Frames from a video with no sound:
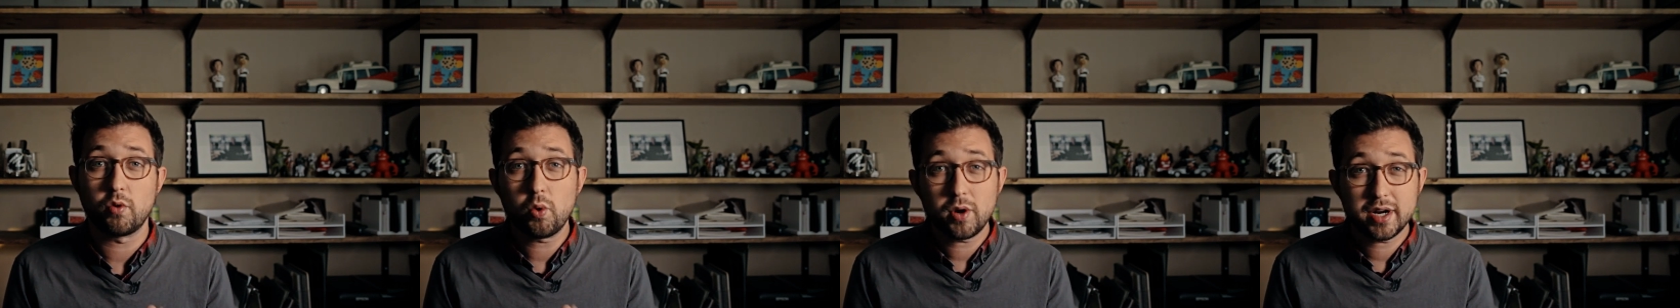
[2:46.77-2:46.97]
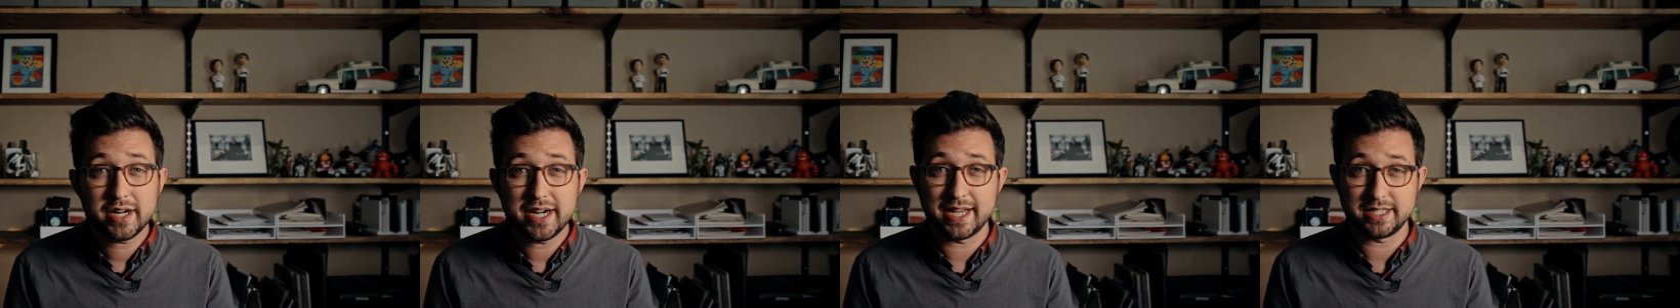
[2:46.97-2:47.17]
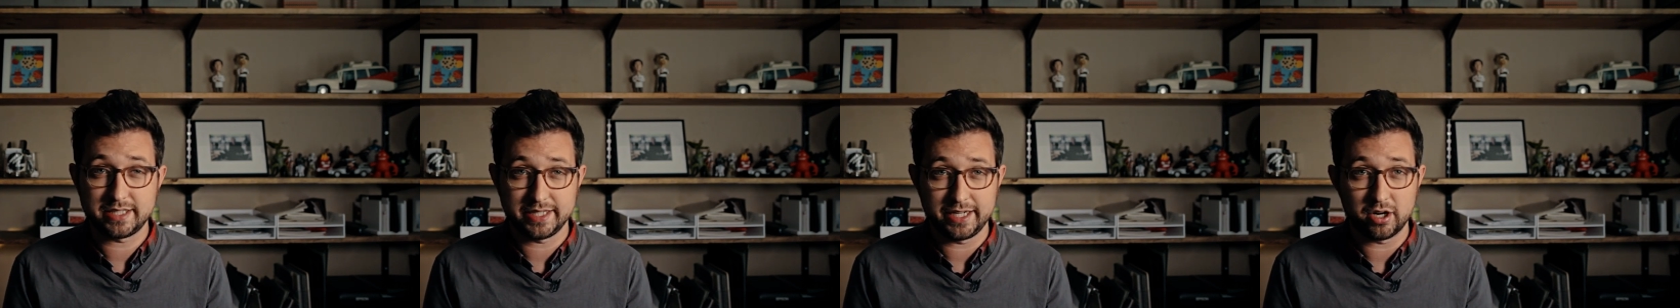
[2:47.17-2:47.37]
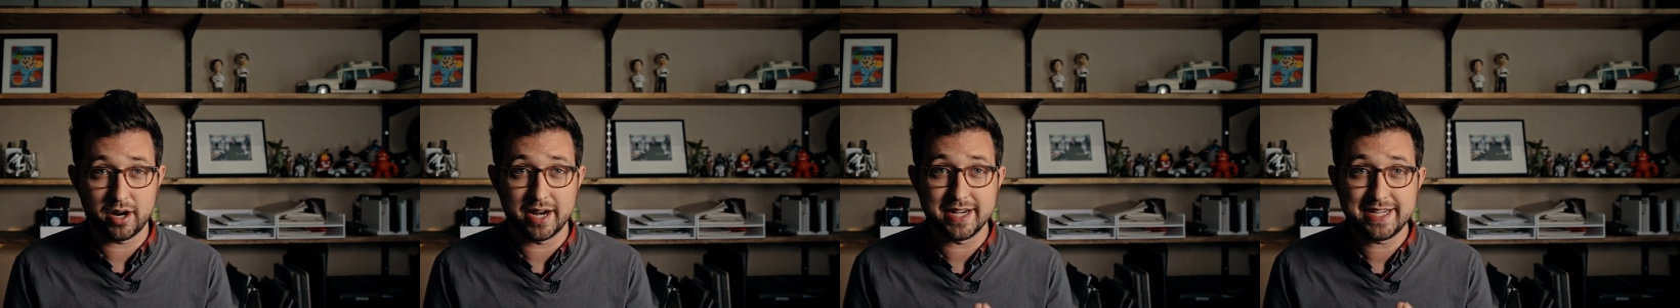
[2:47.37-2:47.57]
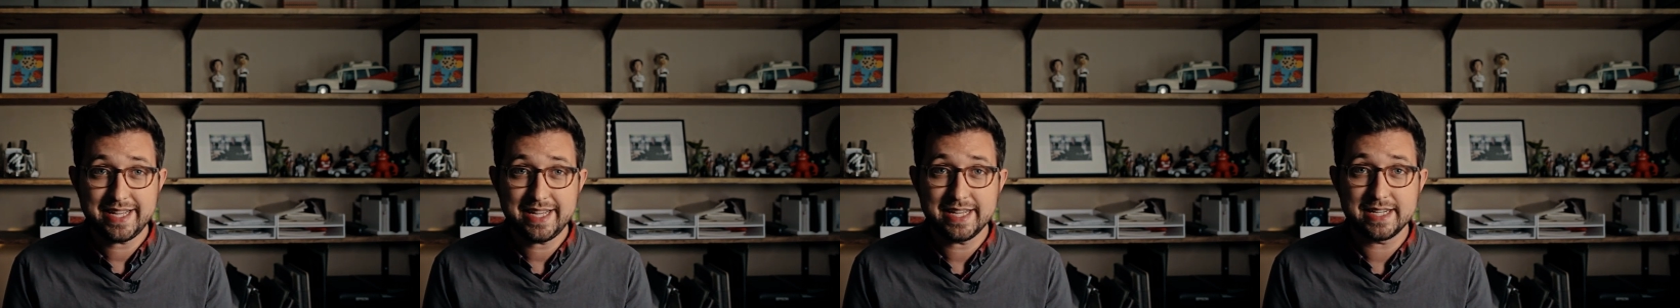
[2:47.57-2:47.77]
organizing your
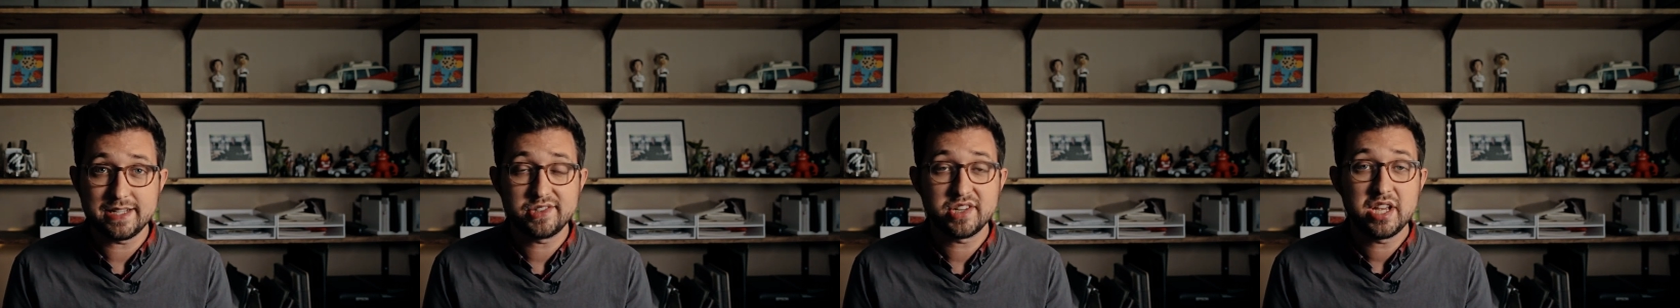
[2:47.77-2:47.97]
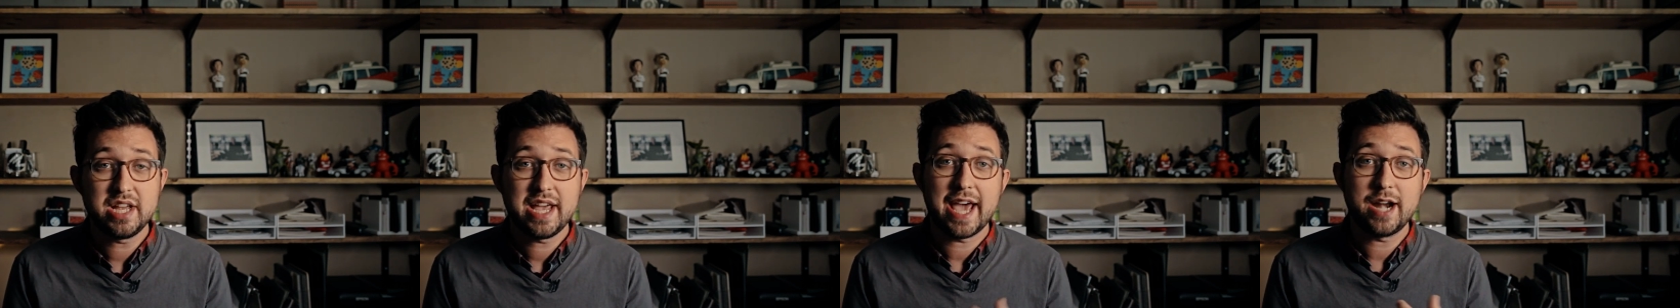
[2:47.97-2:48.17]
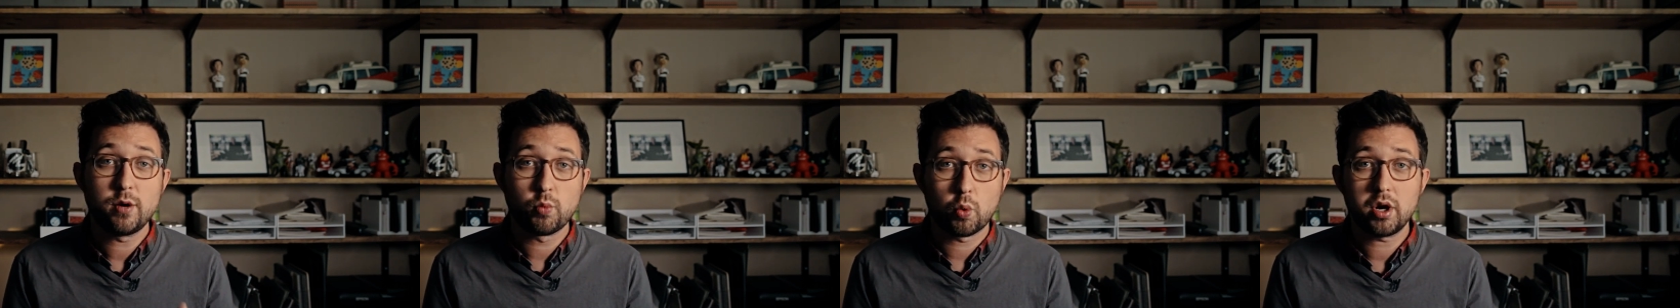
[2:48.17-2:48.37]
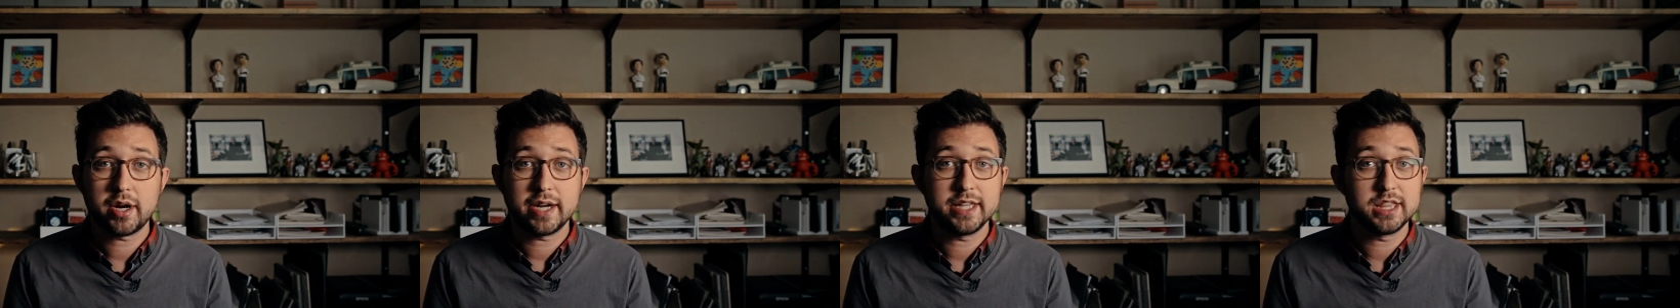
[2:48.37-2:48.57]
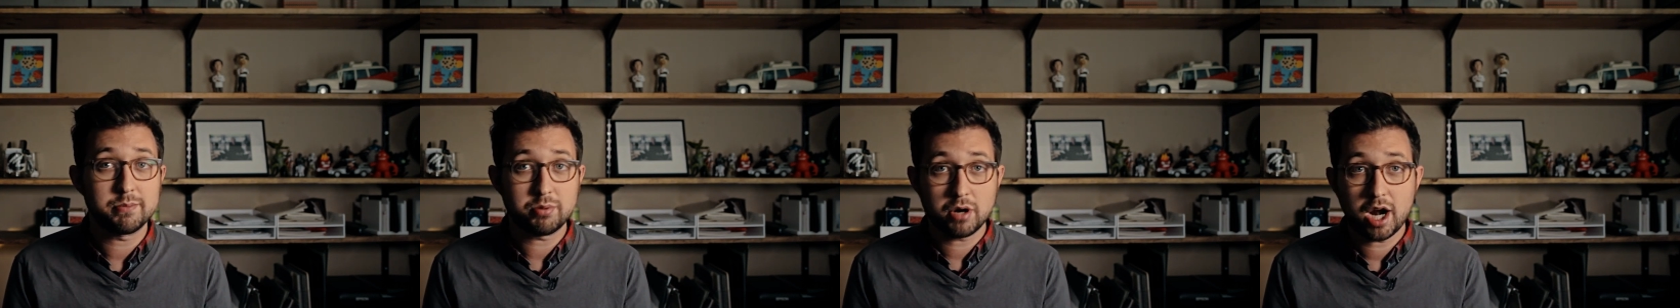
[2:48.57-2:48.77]
ideas and
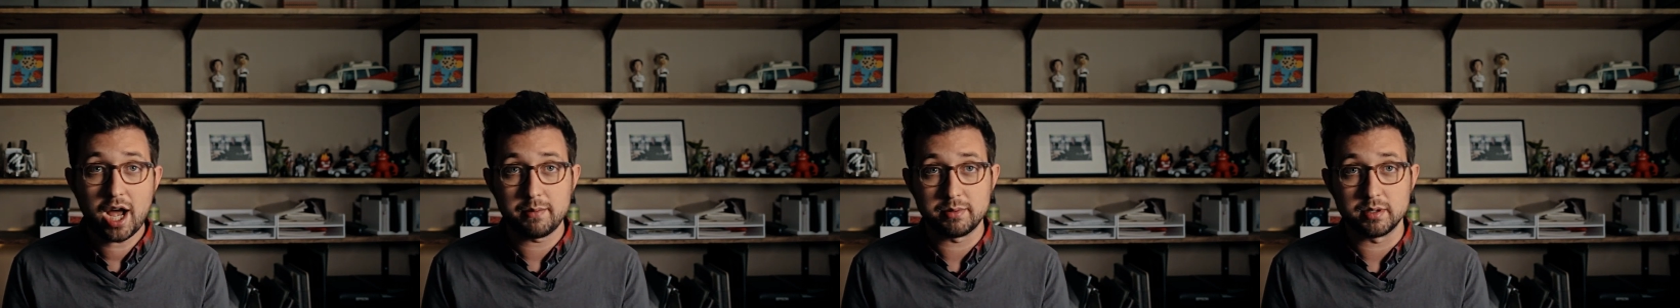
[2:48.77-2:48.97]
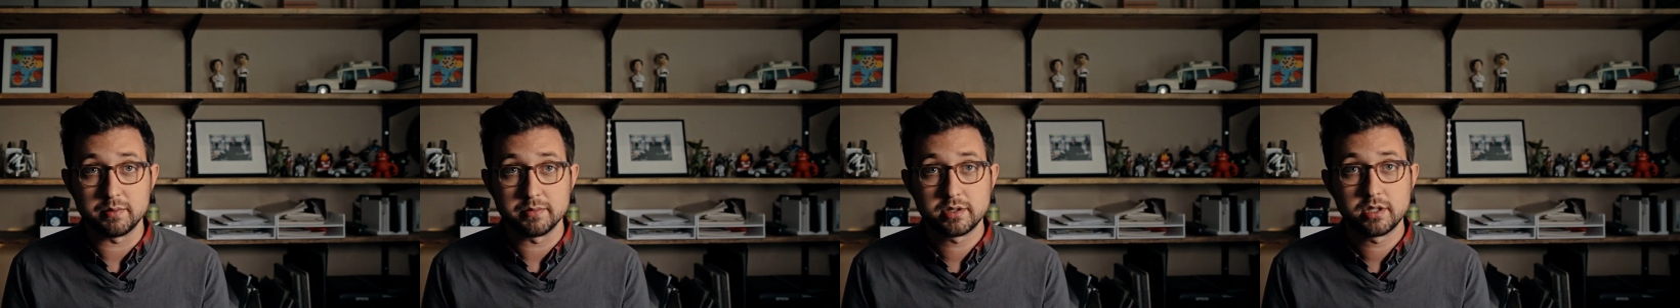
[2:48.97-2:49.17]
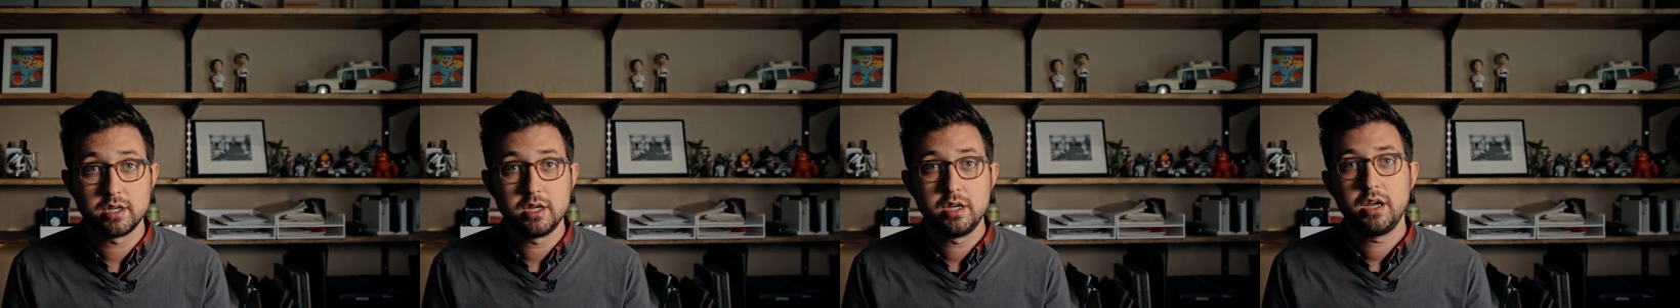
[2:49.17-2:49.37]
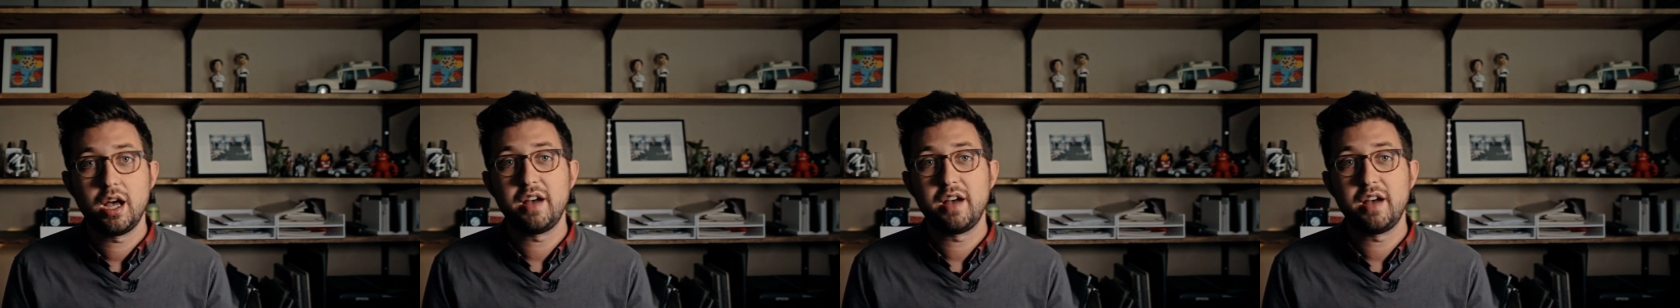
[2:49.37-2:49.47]
working the problems,